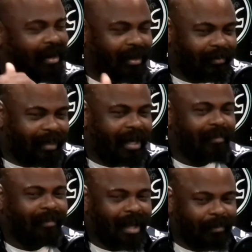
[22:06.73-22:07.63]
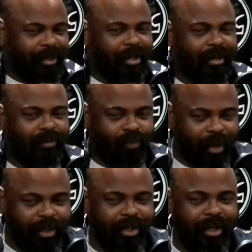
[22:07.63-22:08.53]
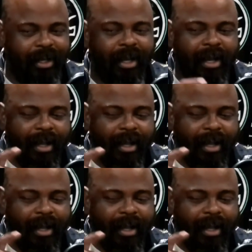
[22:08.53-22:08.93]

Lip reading: I go, no, I'm good. We're good.